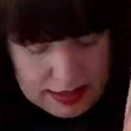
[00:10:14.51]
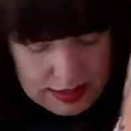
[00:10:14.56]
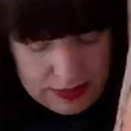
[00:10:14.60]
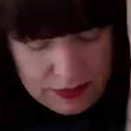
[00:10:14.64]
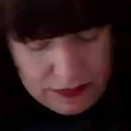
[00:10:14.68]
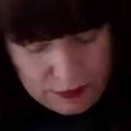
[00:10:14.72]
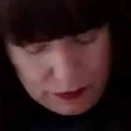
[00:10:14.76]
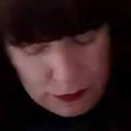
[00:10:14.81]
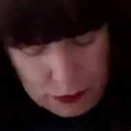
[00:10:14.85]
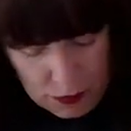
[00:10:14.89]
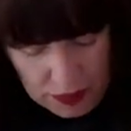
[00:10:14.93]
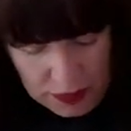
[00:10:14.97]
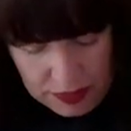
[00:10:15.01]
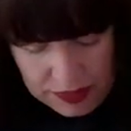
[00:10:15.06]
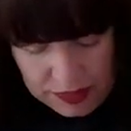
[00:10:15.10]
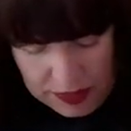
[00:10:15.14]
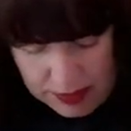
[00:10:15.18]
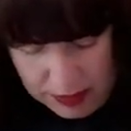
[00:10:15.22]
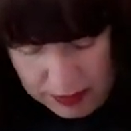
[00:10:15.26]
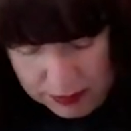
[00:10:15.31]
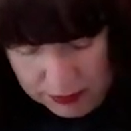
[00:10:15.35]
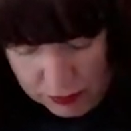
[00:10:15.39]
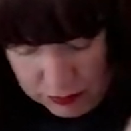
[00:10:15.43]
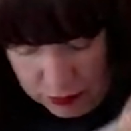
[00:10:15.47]
for
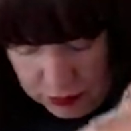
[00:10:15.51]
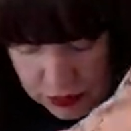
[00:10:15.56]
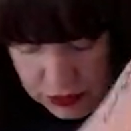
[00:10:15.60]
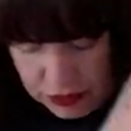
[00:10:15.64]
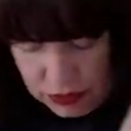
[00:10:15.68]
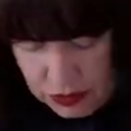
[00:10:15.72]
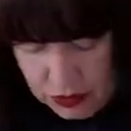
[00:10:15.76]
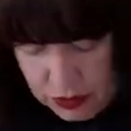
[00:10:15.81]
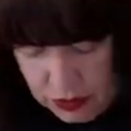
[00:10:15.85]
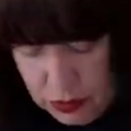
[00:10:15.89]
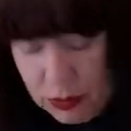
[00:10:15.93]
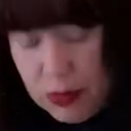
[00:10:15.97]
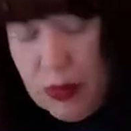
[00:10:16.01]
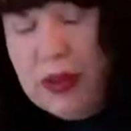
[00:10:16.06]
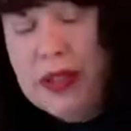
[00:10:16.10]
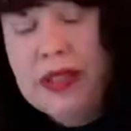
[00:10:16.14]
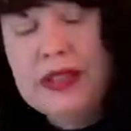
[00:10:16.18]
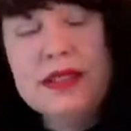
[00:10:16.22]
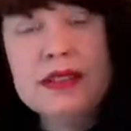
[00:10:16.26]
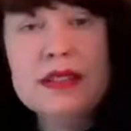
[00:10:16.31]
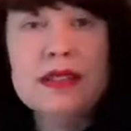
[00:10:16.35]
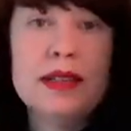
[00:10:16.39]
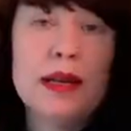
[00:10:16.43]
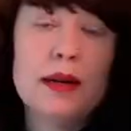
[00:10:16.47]
them for certain
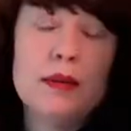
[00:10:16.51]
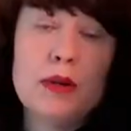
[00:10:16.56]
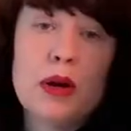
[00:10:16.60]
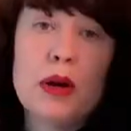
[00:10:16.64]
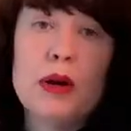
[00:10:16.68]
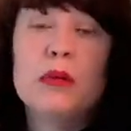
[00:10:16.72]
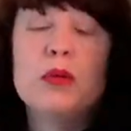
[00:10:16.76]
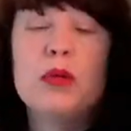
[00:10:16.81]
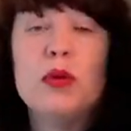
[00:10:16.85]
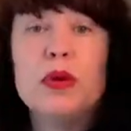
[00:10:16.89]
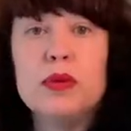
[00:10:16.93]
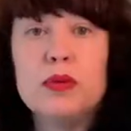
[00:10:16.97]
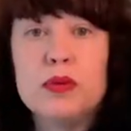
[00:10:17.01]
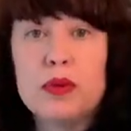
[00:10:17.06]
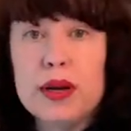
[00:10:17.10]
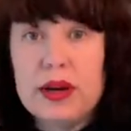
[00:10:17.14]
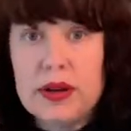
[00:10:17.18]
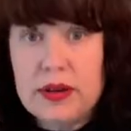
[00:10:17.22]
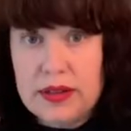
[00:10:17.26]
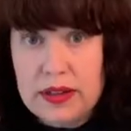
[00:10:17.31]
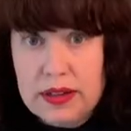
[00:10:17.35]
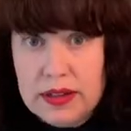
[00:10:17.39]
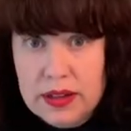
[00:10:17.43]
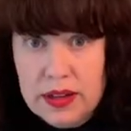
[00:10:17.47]
prints. Some are more rare
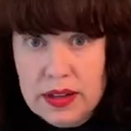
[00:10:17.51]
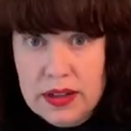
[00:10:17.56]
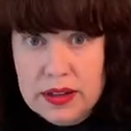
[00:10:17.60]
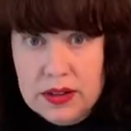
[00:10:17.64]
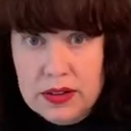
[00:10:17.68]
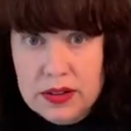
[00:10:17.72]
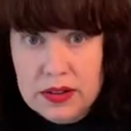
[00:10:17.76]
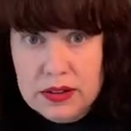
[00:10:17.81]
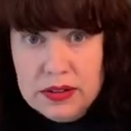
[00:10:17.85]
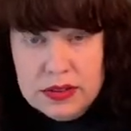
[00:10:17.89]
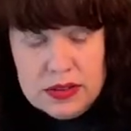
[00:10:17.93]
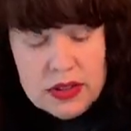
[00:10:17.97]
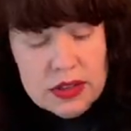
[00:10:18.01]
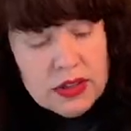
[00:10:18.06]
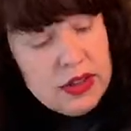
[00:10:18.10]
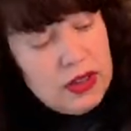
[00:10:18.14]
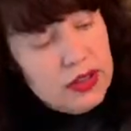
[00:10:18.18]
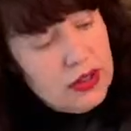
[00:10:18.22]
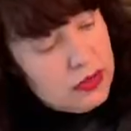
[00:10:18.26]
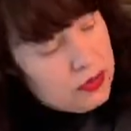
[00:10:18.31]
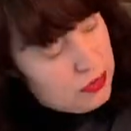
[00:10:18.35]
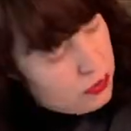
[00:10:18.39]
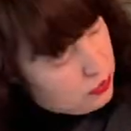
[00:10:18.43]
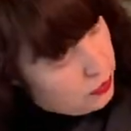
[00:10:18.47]
than others. So